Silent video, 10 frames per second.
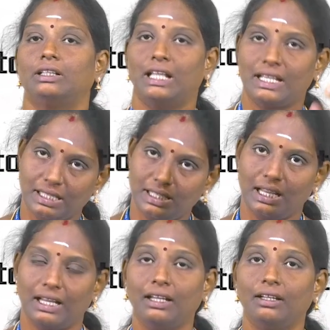Thus,
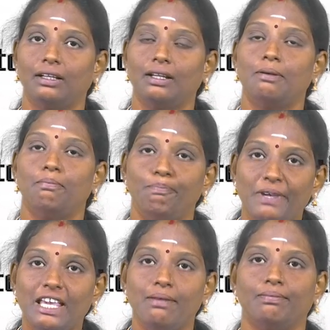the
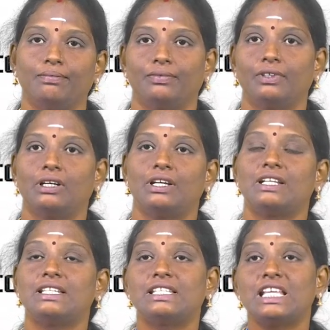beam
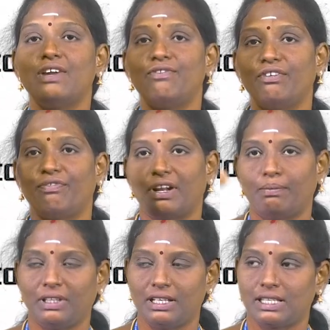received
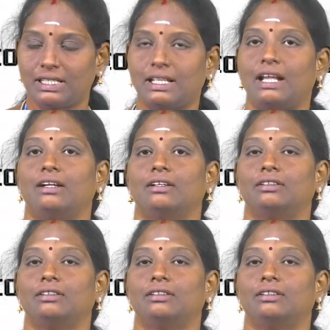from the sun